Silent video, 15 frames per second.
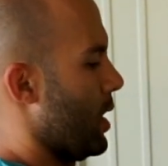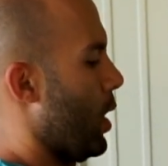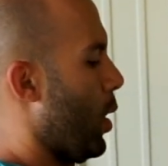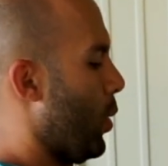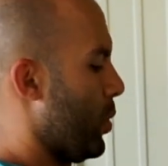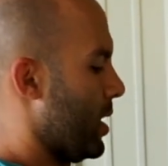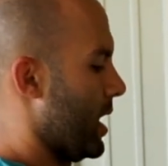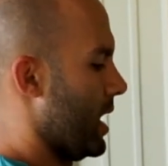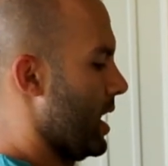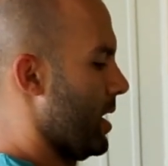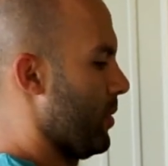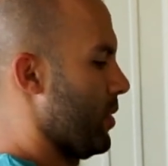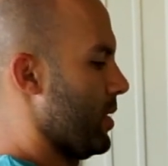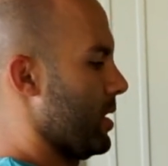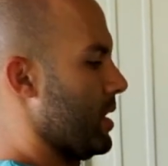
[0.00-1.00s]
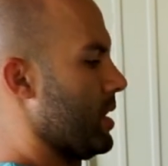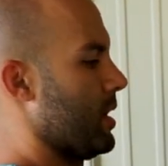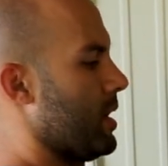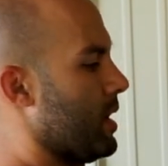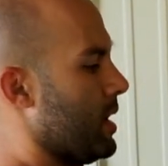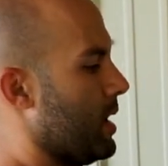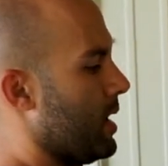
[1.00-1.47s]
Open it up.
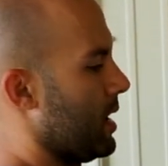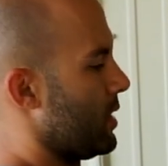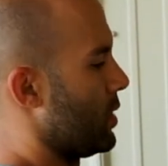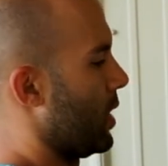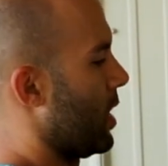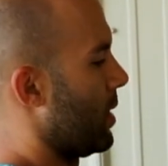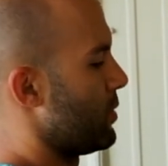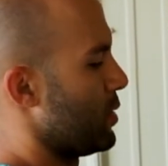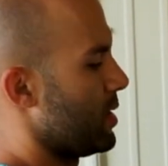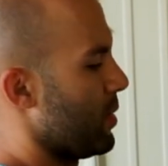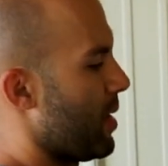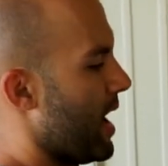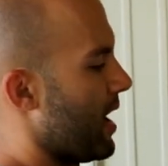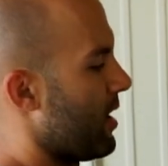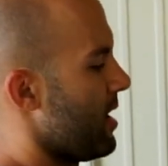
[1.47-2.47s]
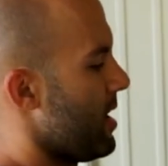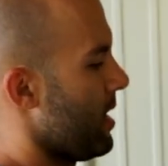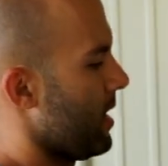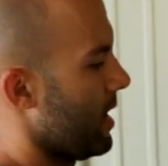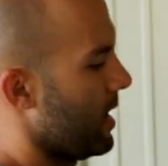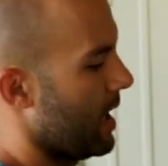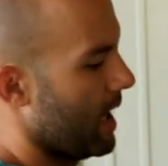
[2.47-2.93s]
So it comes with the battery,
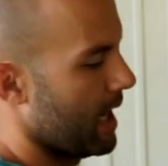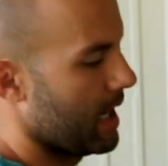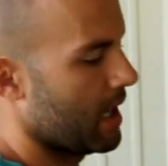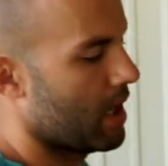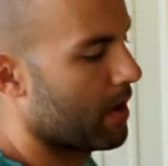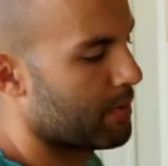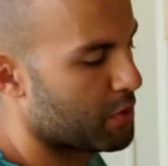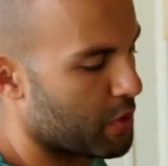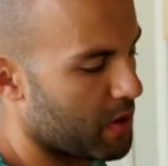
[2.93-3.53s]
and it comes